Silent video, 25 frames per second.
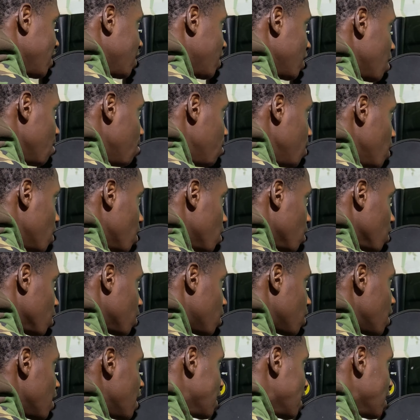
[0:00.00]

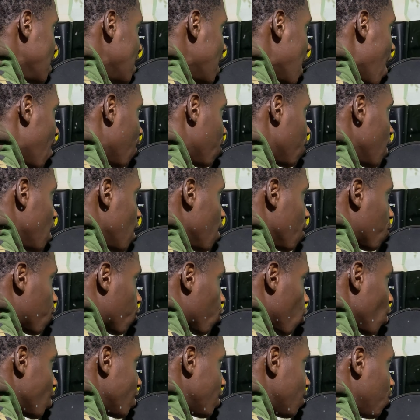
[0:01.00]
JBLs, they have a
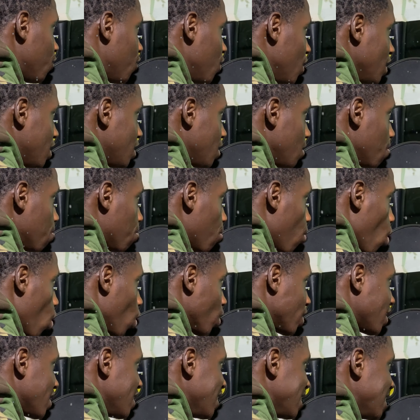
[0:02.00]
front-facing
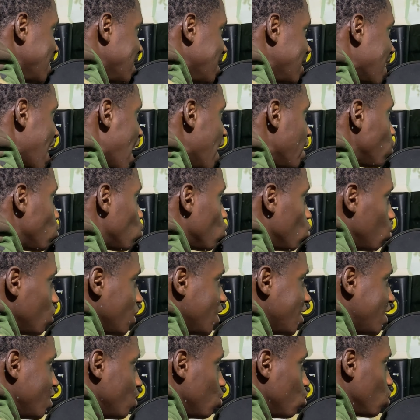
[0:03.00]
port designed to
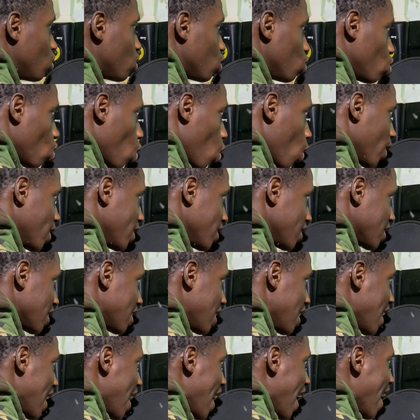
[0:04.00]
reduce noise,
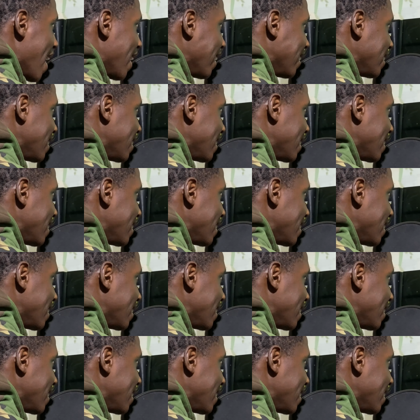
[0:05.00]
and